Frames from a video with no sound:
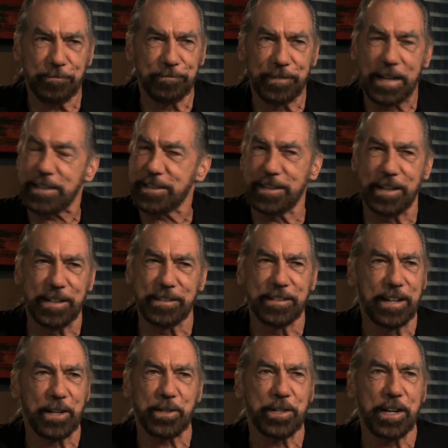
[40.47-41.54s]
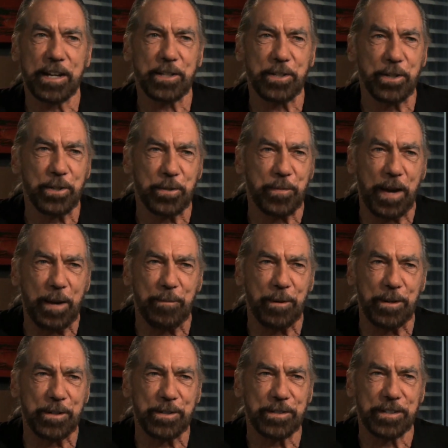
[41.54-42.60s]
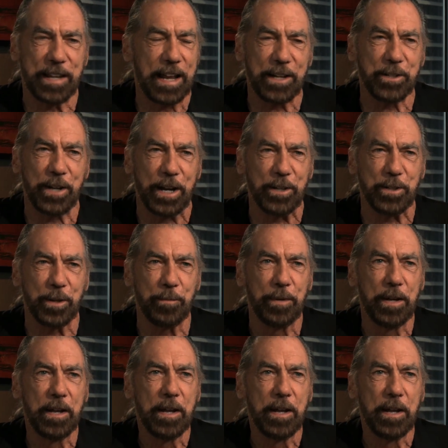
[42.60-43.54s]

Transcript: That's done. Yesterday's newspapers, can't change them.